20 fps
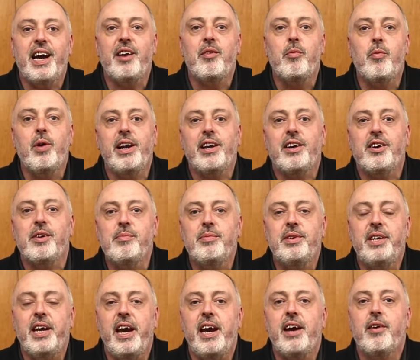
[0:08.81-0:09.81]
and welcome
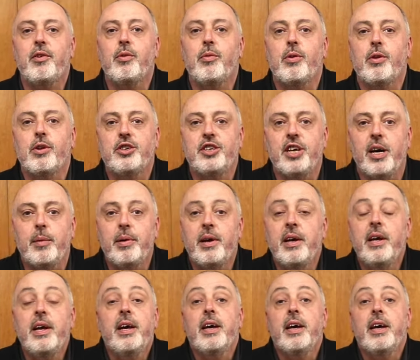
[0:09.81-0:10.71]
to Aero Workshop.